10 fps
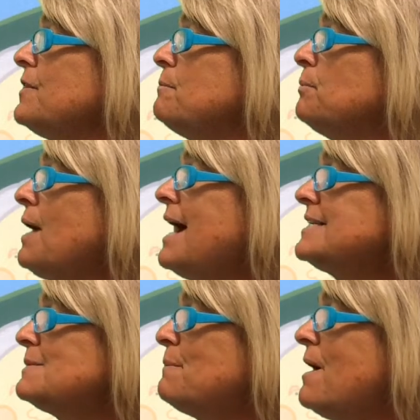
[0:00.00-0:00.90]
the
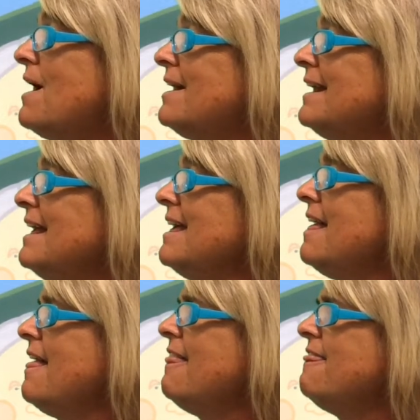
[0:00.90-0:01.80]
brass pot.
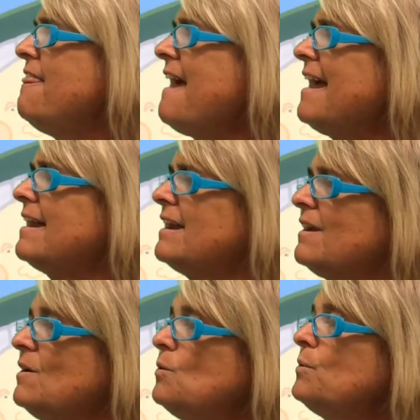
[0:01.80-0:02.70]
Then,
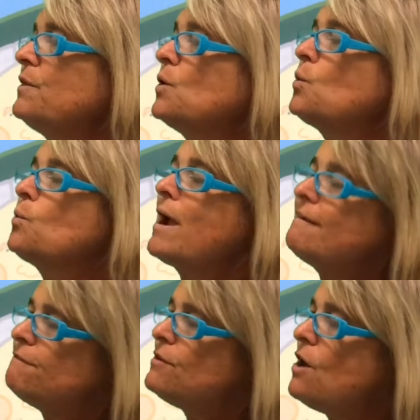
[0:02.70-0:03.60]
with a
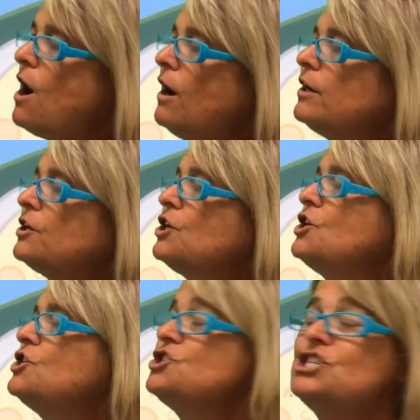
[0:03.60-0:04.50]
grateful heart,
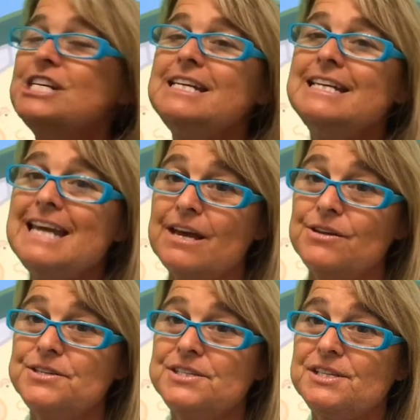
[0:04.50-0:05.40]
she
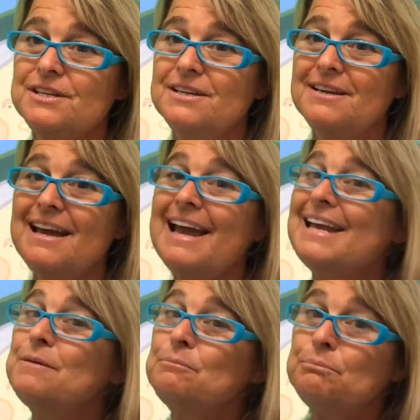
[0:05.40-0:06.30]
knelt
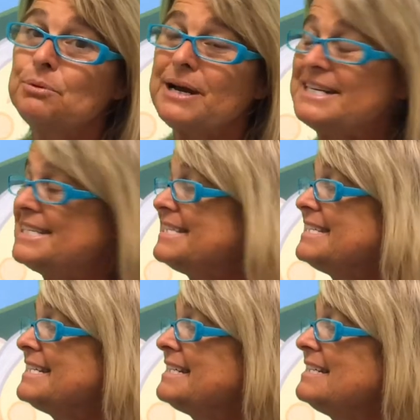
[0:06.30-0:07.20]
and
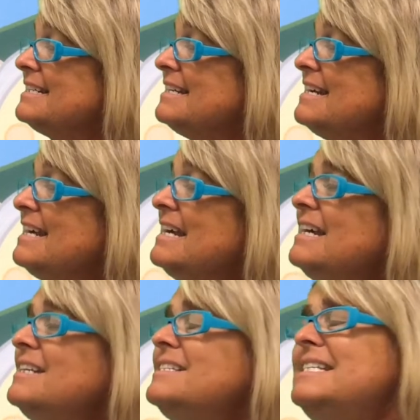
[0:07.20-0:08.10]
embraced it.
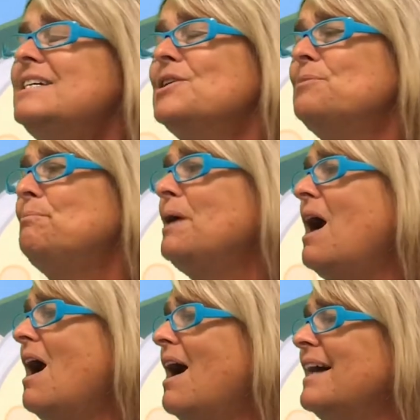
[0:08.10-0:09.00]
Dear
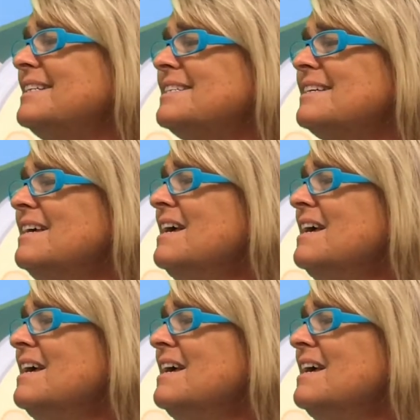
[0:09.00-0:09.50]
pot,